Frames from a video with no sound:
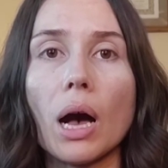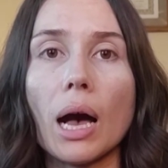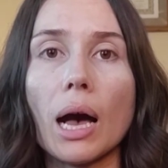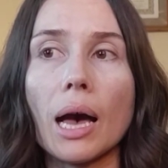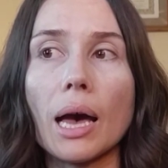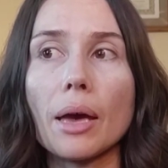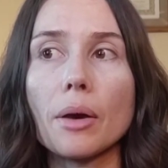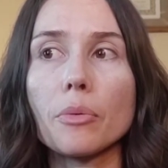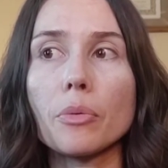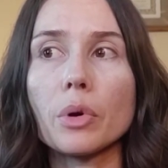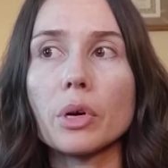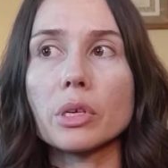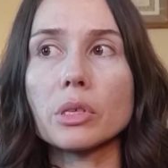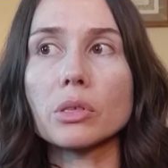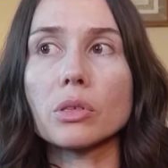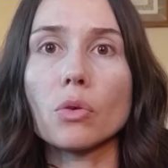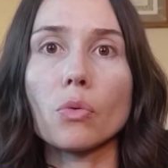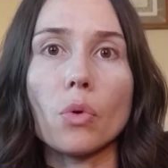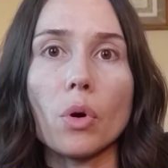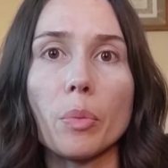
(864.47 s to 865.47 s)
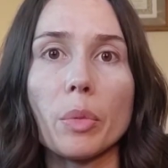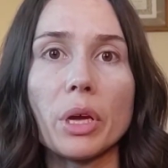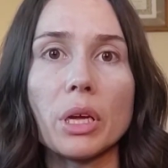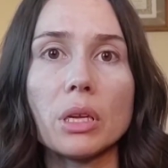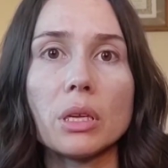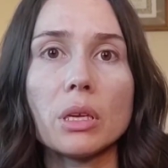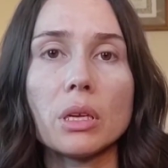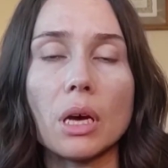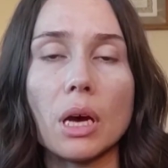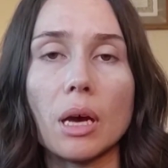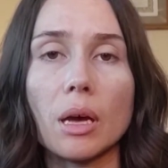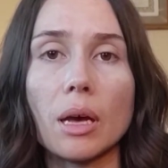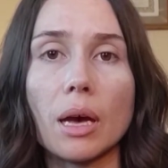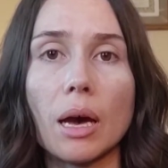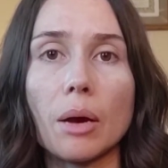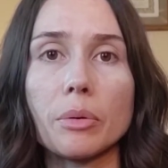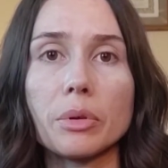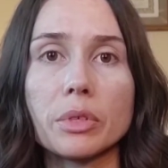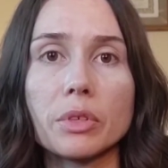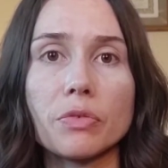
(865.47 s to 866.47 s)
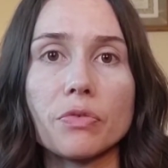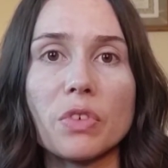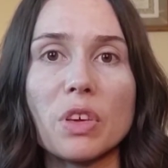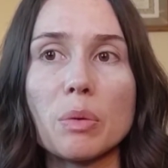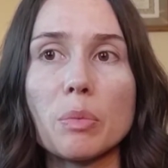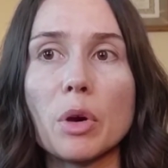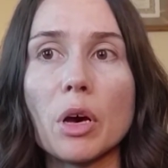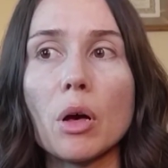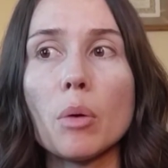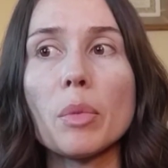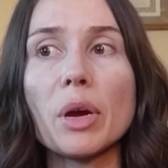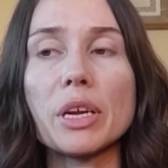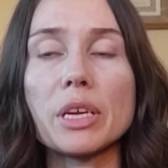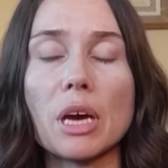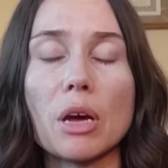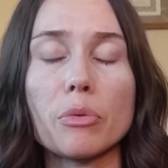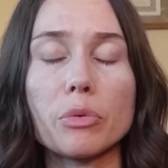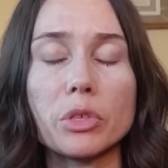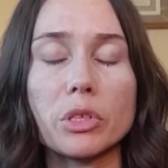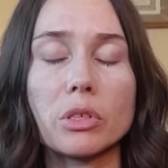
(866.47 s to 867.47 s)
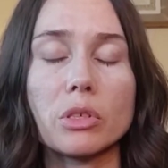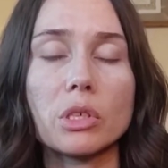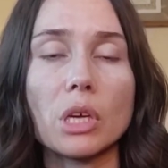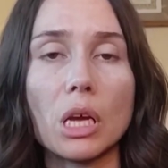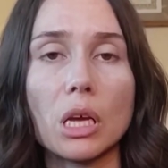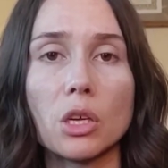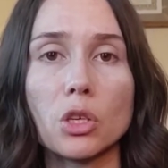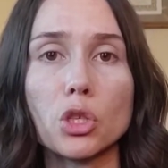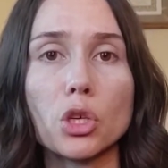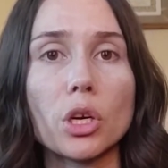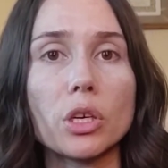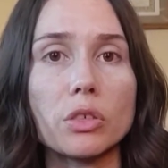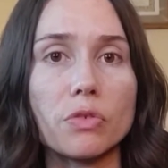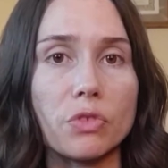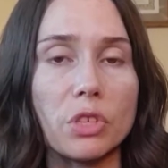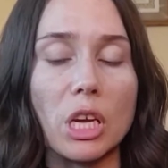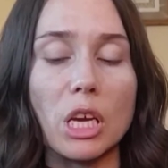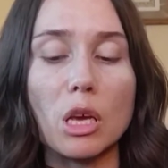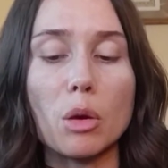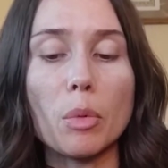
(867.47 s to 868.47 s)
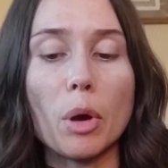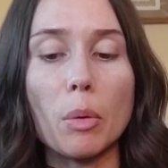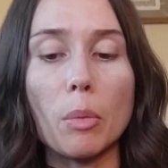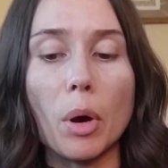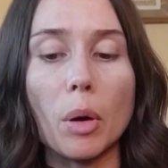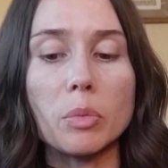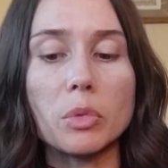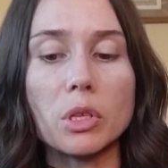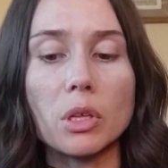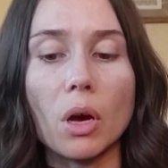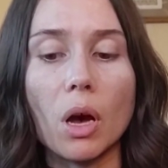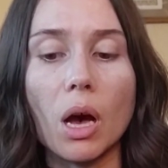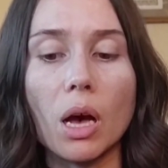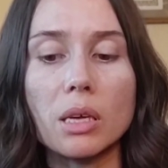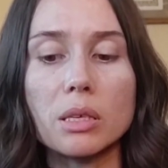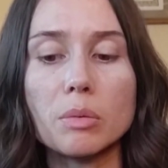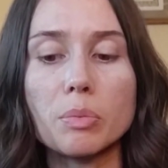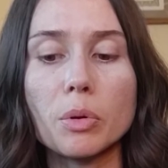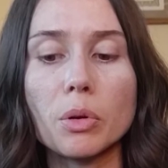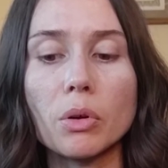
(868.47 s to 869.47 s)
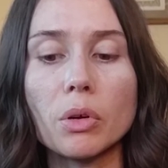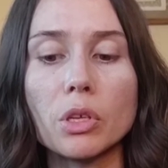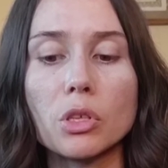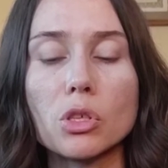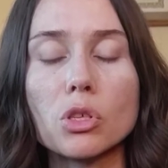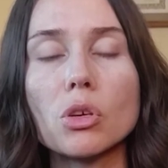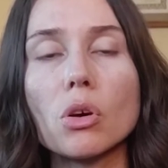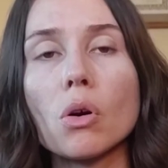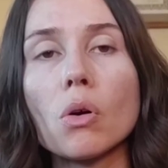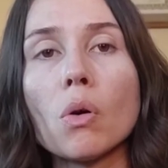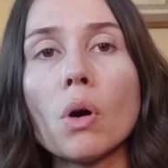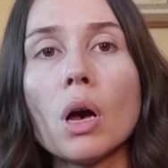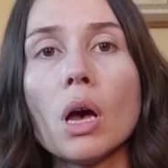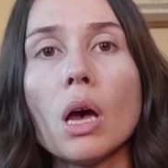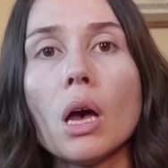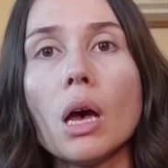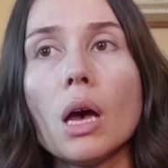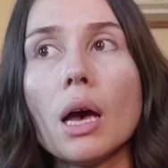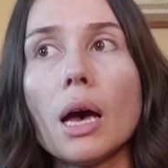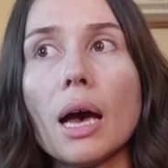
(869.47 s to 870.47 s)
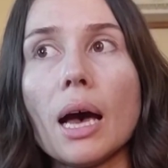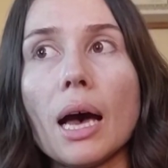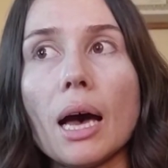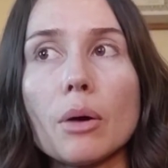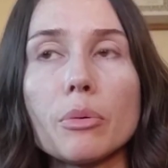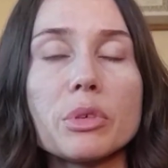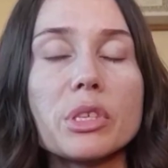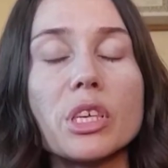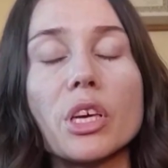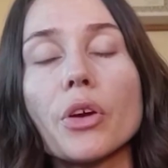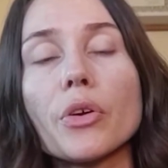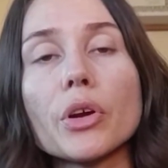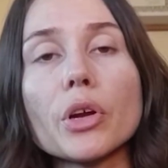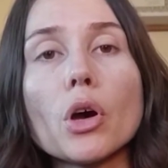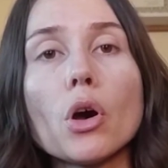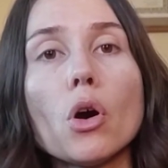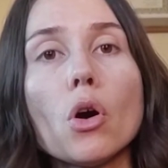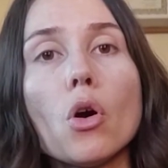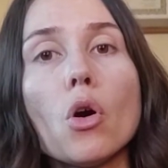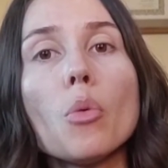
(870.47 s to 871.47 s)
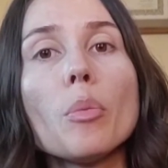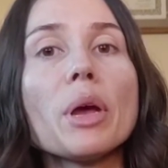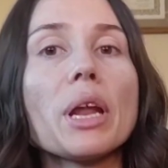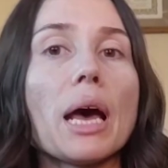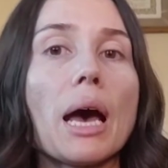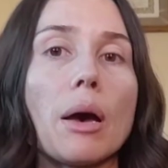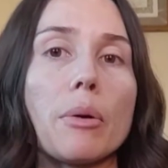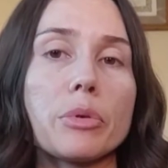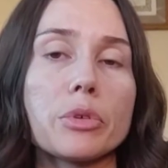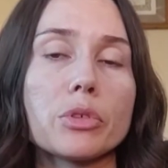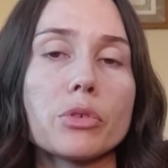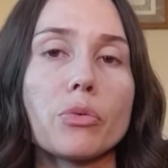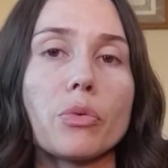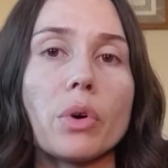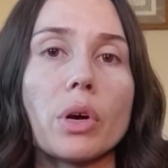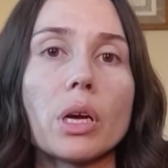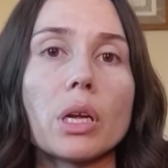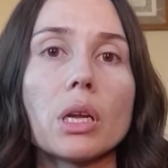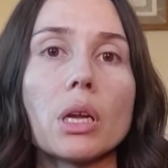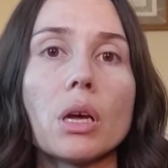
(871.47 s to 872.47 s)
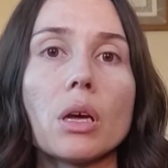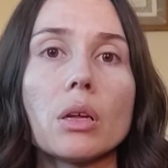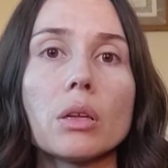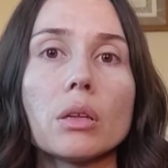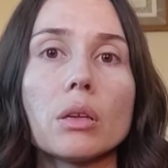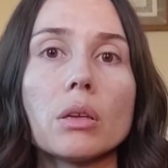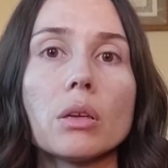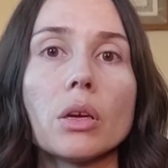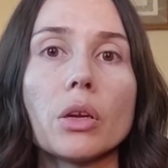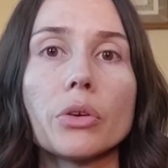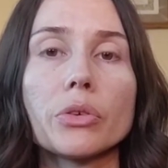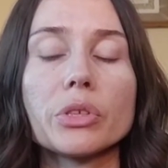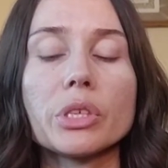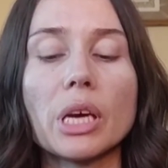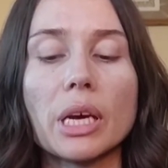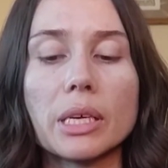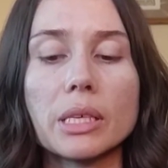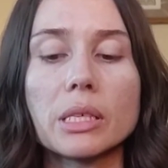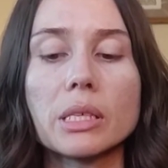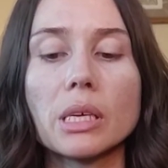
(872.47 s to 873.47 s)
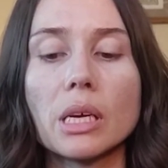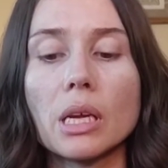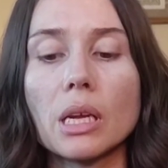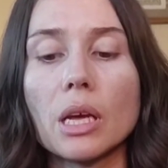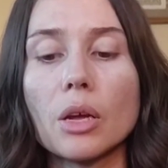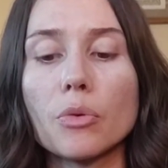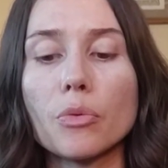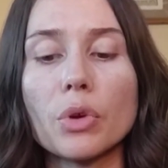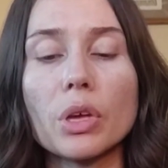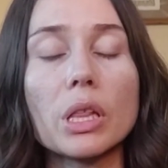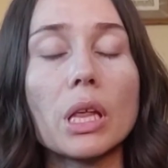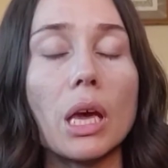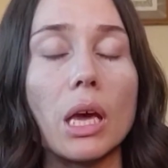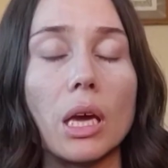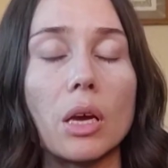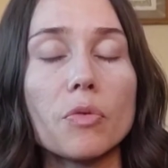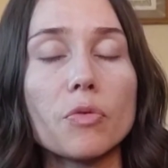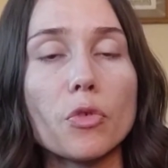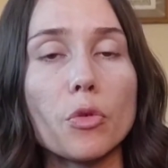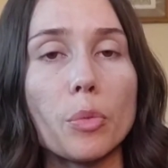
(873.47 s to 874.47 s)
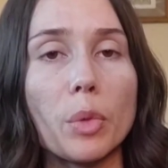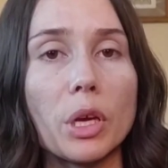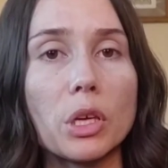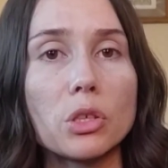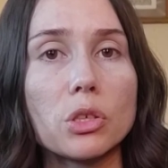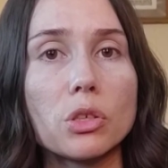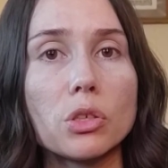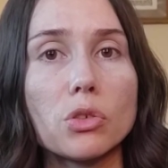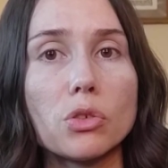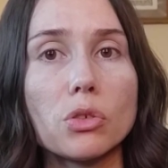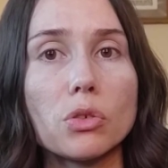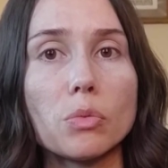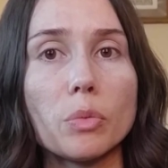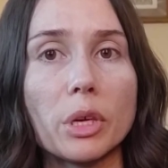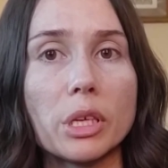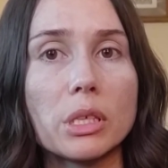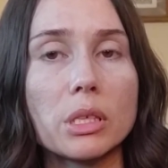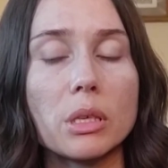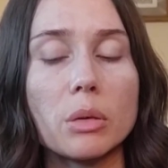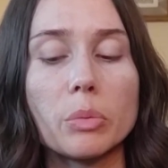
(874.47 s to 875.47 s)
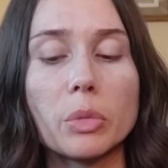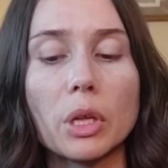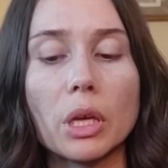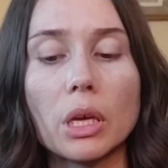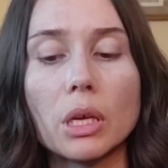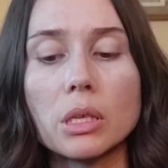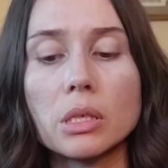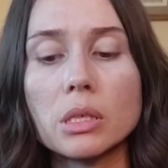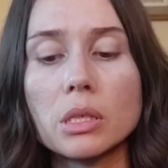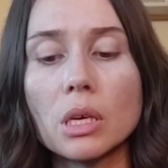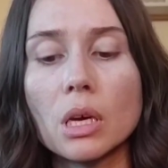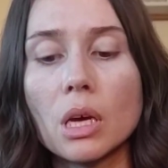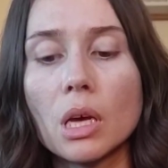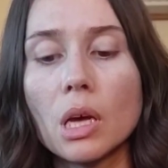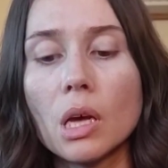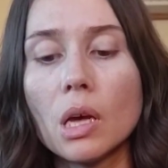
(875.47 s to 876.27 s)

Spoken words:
I was the woman. I was the female. My dad was in charge of taking my mom to the hospital. And so I was here at home and I was the one, texting and relaying information to my siblings.